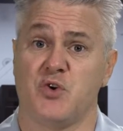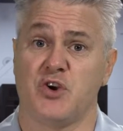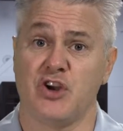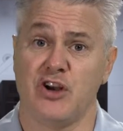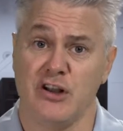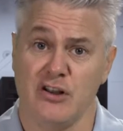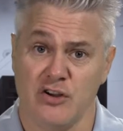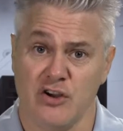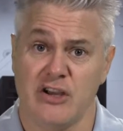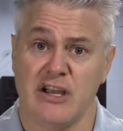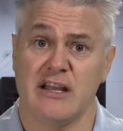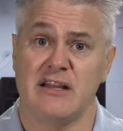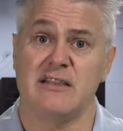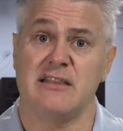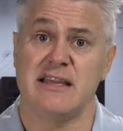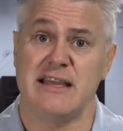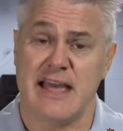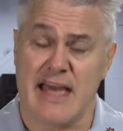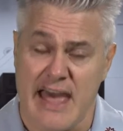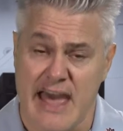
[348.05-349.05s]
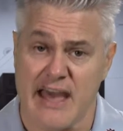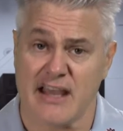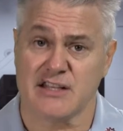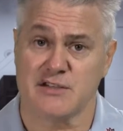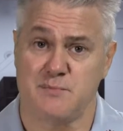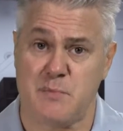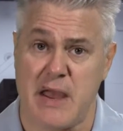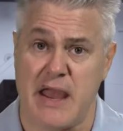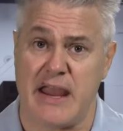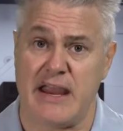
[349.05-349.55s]
we're going to look at the
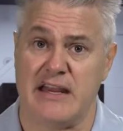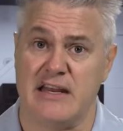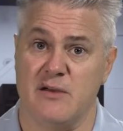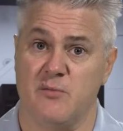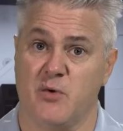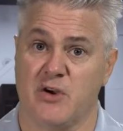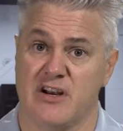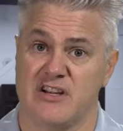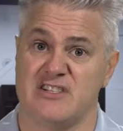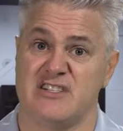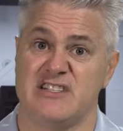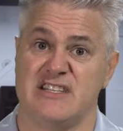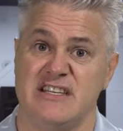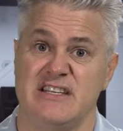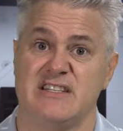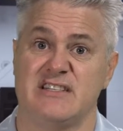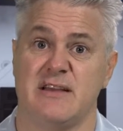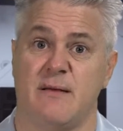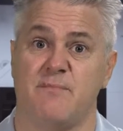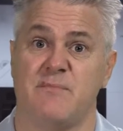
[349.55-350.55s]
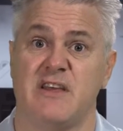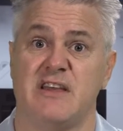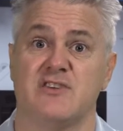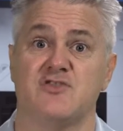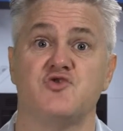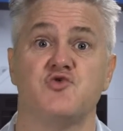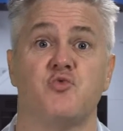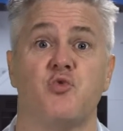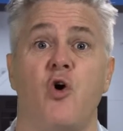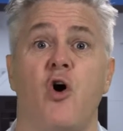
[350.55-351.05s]
hex pane and we're going to see something
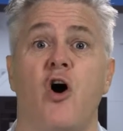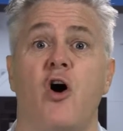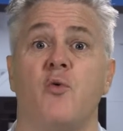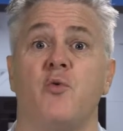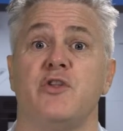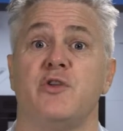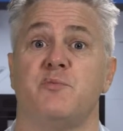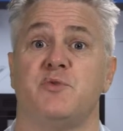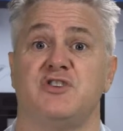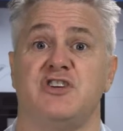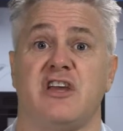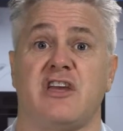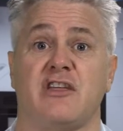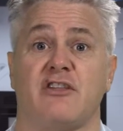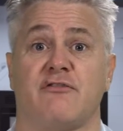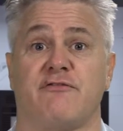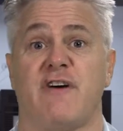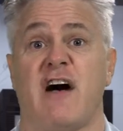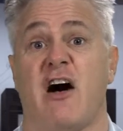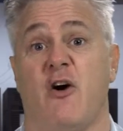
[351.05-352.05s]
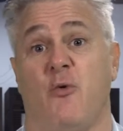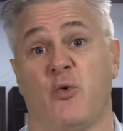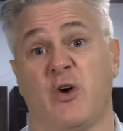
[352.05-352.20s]
is wrong with a particular file,